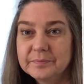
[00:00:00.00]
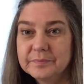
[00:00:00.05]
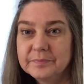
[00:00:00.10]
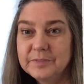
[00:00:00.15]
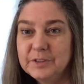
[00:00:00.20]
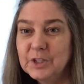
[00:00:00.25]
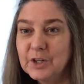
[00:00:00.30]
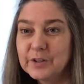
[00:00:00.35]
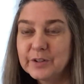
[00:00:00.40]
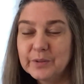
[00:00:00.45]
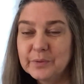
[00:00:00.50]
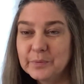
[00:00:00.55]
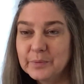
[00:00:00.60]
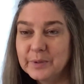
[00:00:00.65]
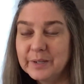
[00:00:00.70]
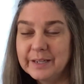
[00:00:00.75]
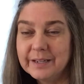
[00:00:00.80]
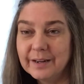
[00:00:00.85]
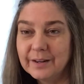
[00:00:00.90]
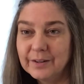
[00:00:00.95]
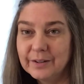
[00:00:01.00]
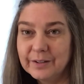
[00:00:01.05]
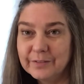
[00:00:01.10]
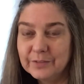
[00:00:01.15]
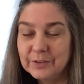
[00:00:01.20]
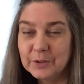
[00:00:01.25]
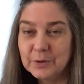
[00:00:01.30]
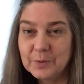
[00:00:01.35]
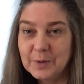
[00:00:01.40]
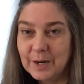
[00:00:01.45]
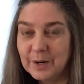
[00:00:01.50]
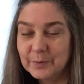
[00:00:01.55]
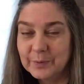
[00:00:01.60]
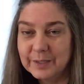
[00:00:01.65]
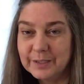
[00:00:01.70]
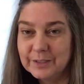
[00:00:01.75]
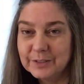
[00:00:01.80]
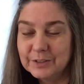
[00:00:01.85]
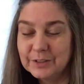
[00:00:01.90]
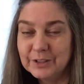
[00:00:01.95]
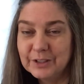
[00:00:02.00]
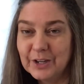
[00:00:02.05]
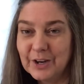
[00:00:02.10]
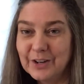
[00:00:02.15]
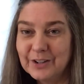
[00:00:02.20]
Y'all can read. I don't even know why I read it to y'all.